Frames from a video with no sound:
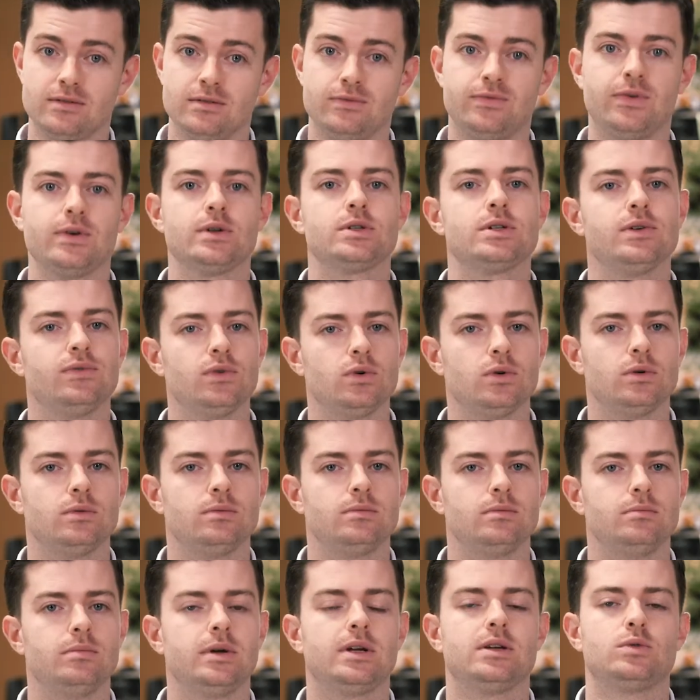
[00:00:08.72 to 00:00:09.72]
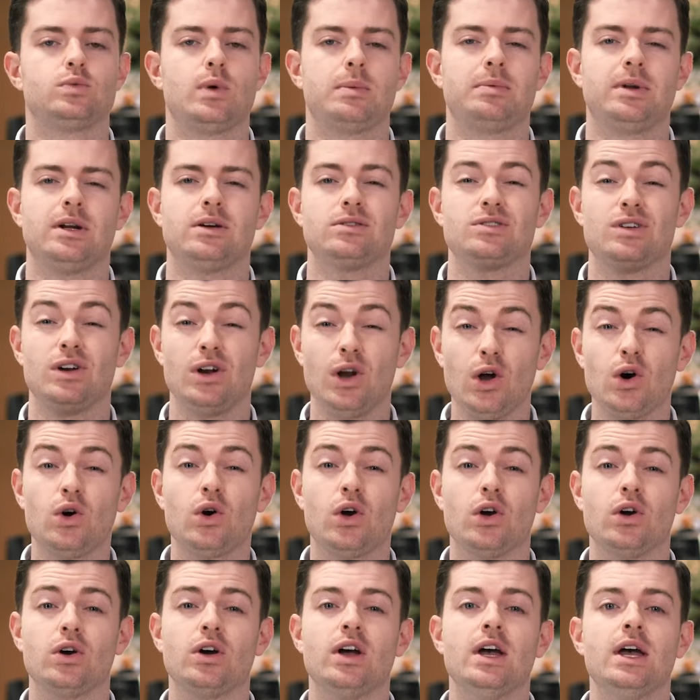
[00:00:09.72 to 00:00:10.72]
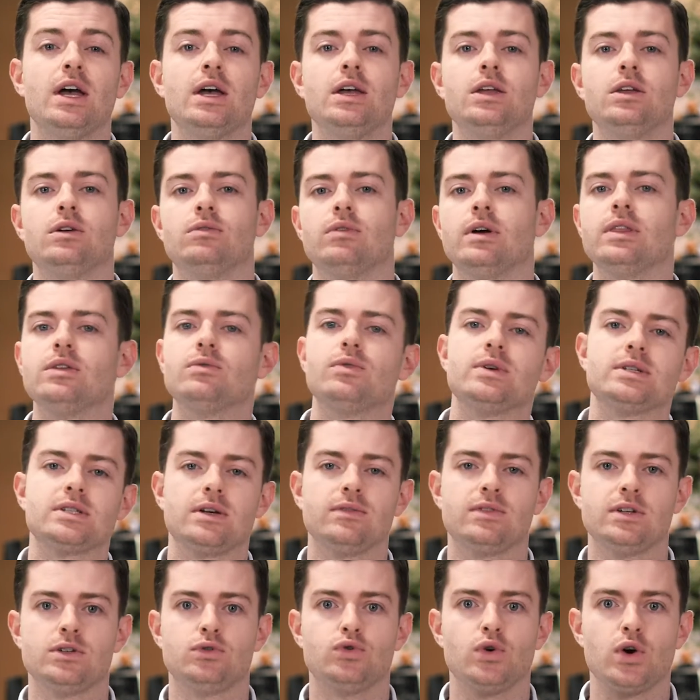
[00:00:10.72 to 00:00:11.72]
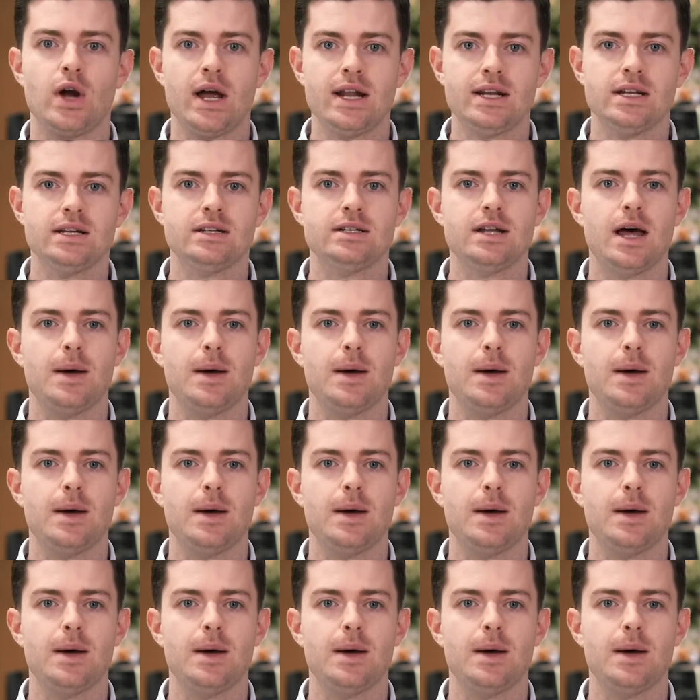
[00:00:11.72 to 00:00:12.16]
First of all, because webinars are longer, you run the risk of the dreaded